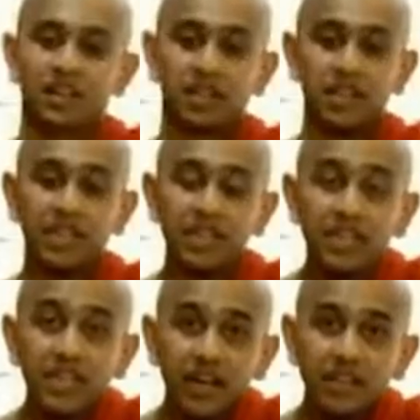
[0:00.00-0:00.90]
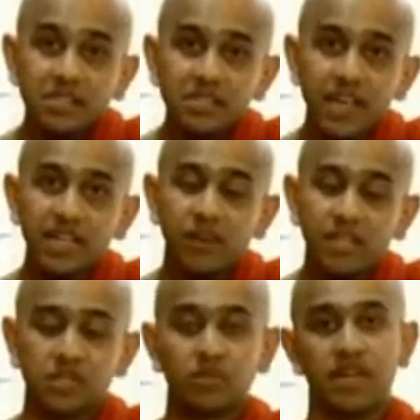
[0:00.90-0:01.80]
Clearly understanding what
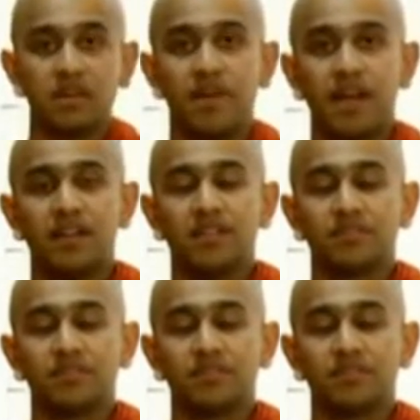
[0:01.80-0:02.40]
is good and bad.